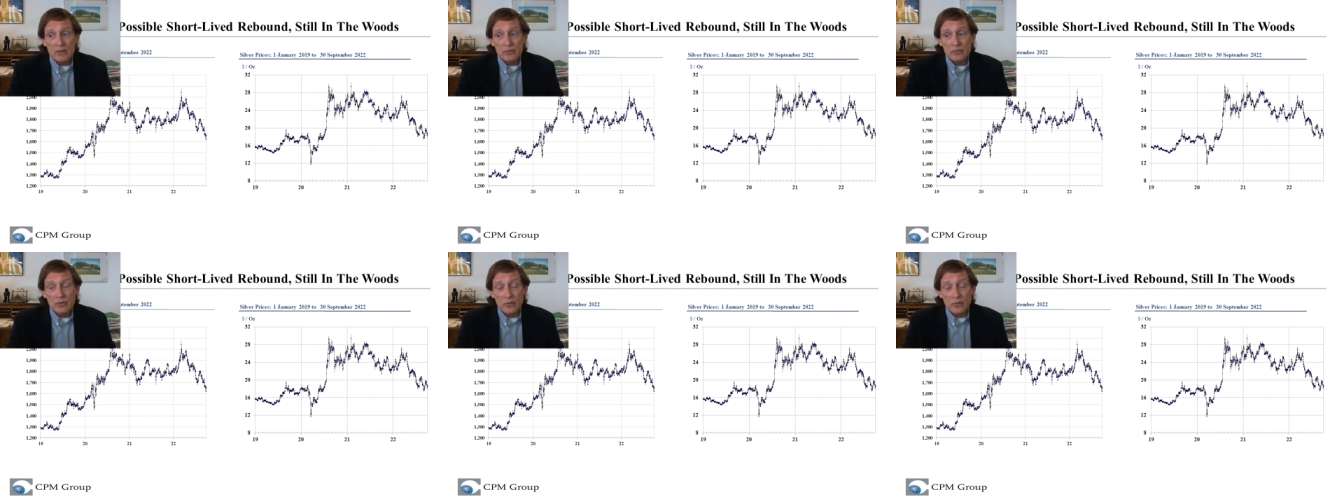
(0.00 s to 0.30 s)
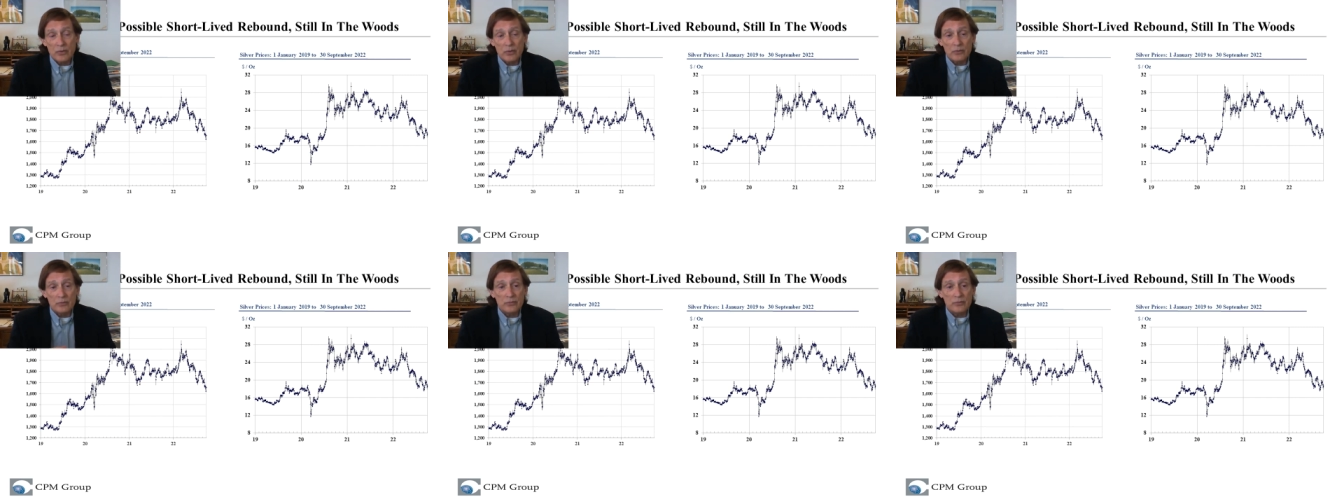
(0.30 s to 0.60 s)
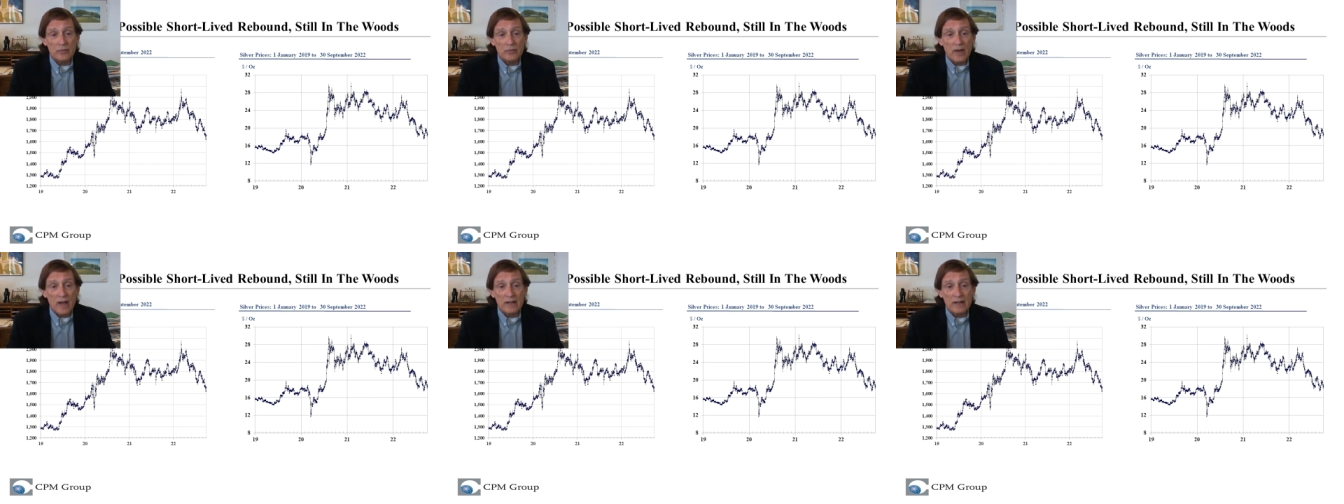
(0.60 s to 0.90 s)
So
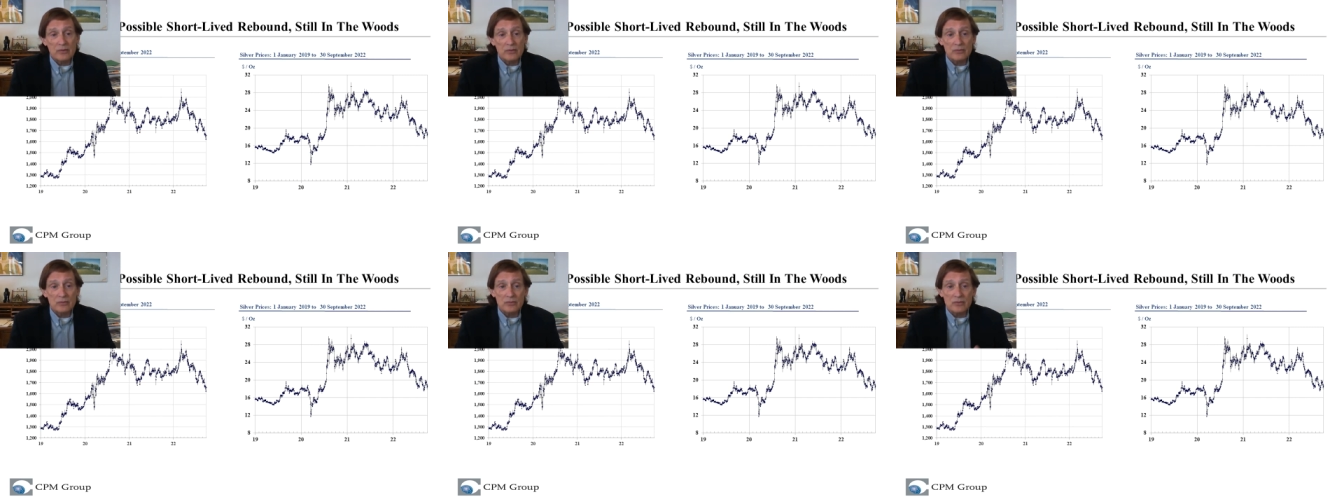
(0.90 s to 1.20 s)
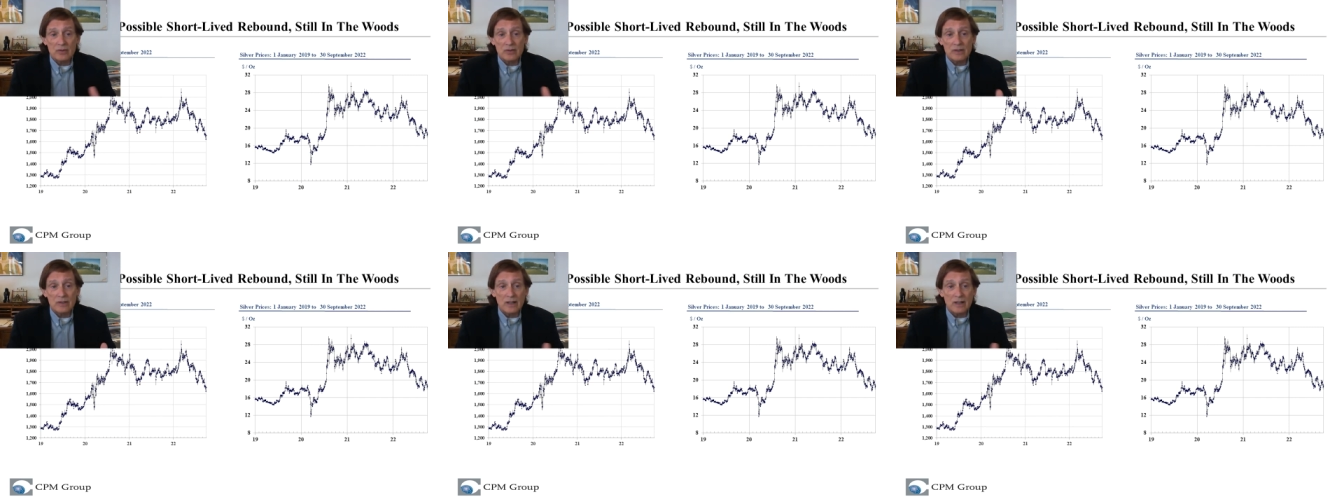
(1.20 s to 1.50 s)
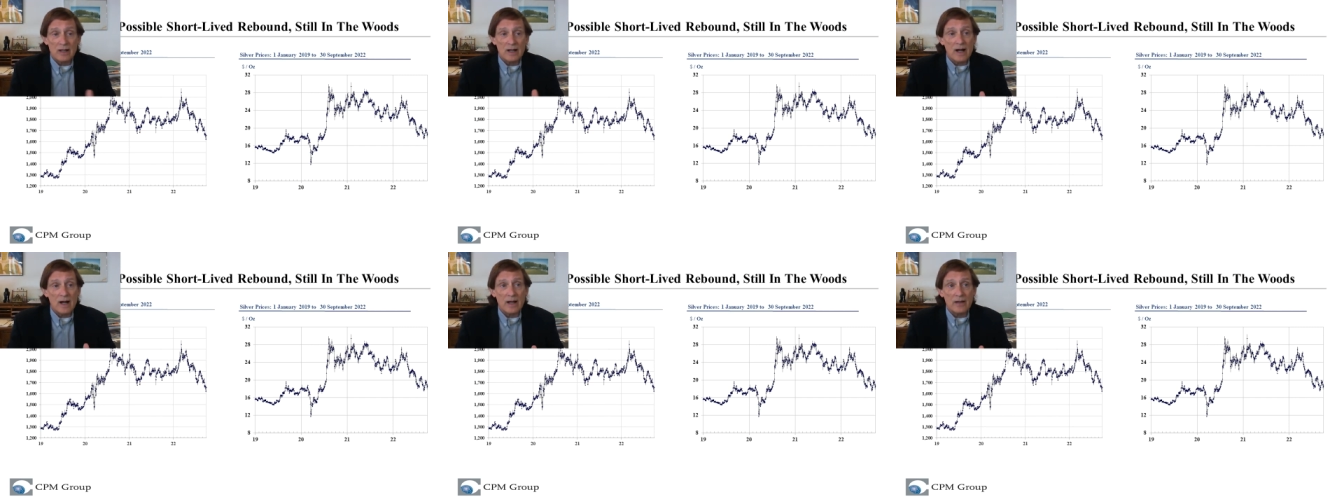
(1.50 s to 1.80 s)
those factors could
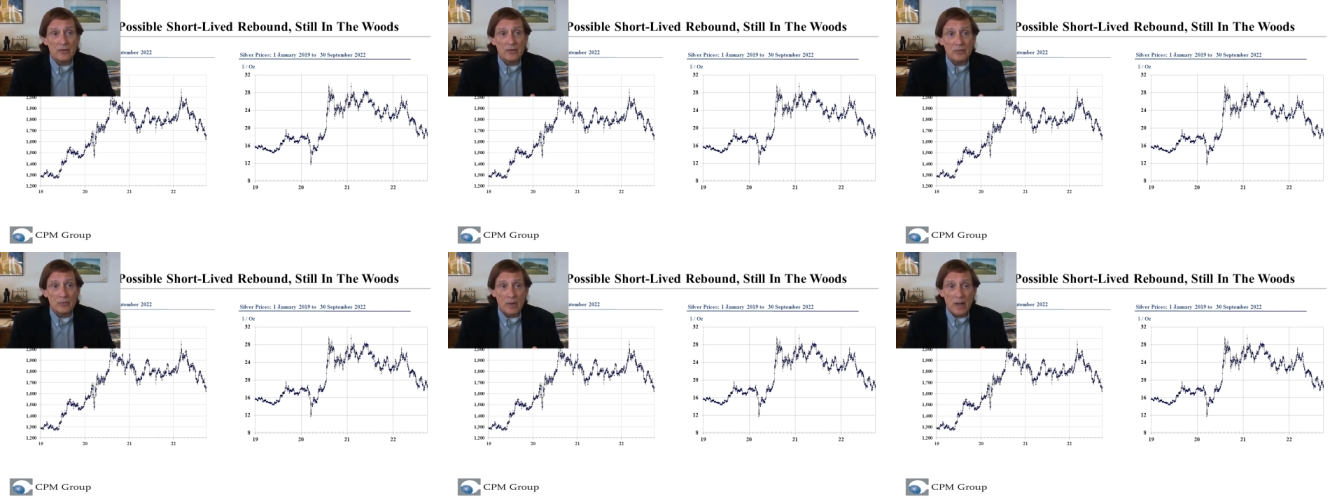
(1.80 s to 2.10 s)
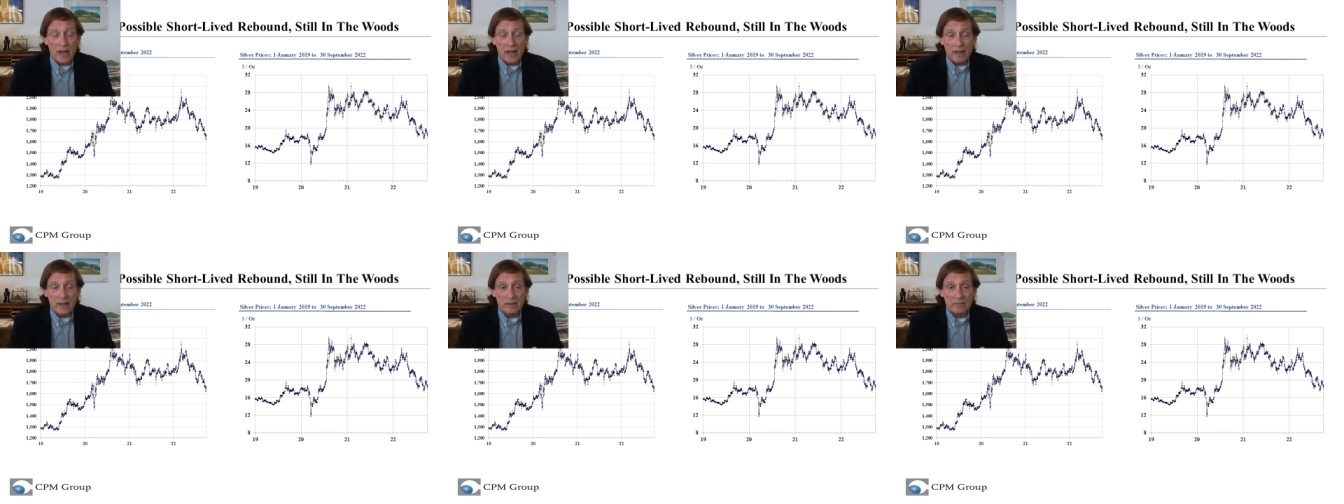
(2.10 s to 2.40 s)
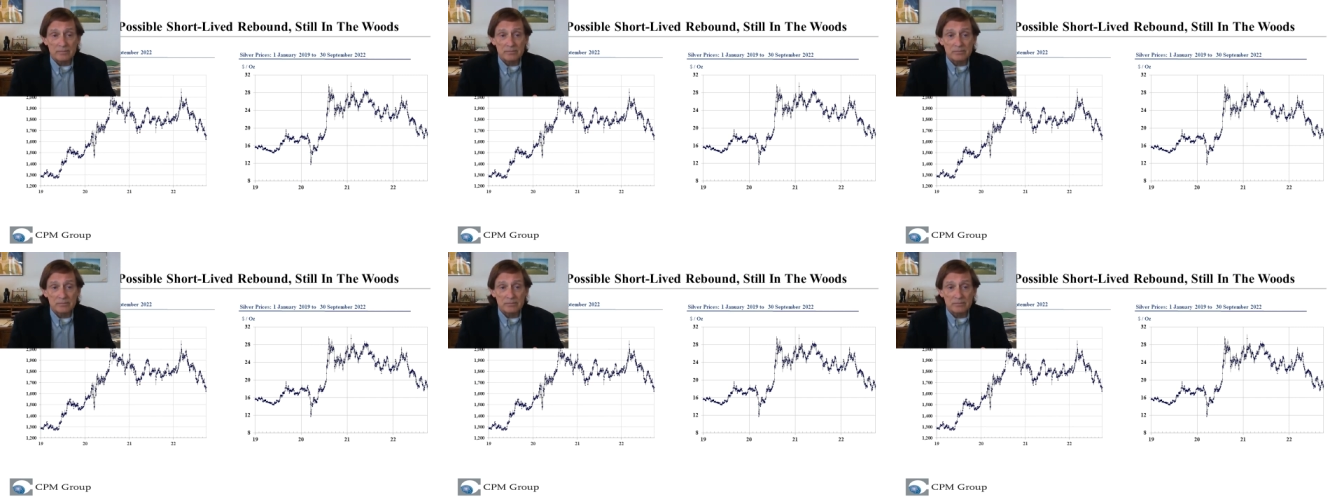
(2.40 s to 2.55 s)
cut either way.